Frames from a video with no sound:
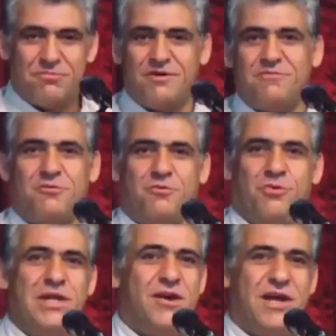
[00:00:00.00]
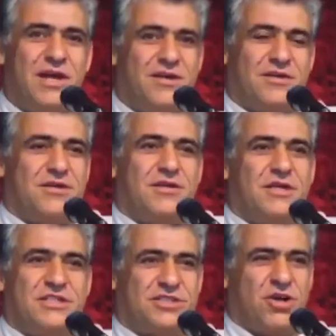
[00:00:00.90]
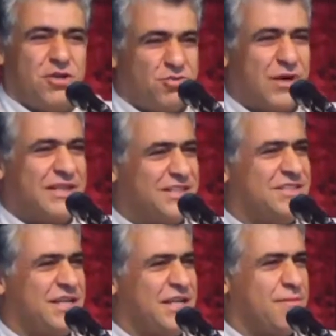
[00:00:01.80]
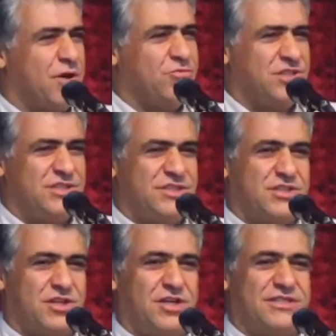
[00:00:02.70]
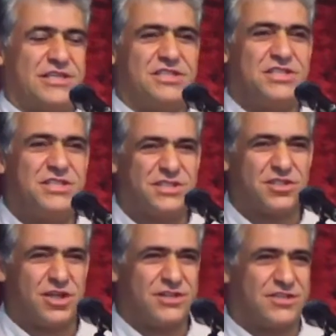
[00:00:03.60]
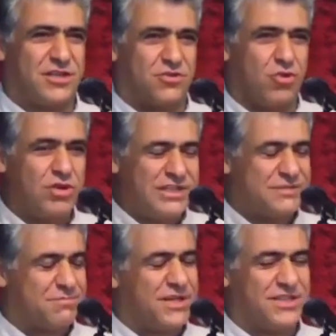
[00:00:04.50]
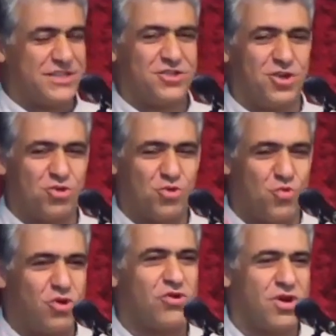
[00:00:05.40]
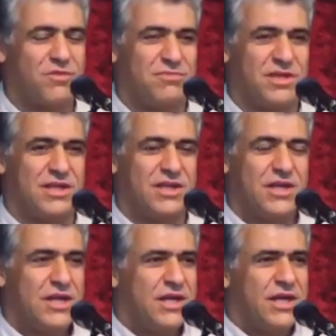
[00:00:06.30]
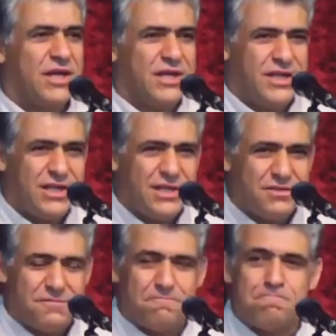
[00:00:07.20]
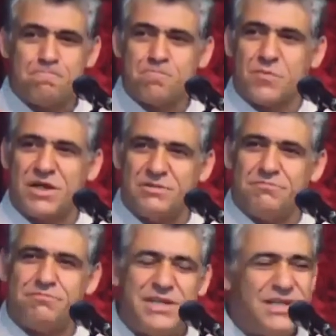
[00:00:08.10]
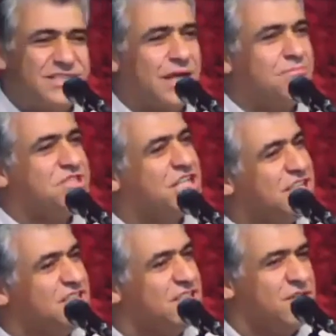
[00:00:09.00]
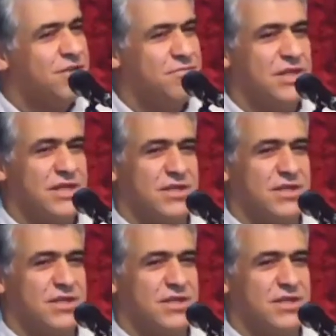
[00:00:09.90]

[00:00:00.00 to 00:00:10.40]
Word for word: when I uh, start to understand about Jesus Christ and Jesus Christ and Holy Spirit start to work on me, He brings some changes on me.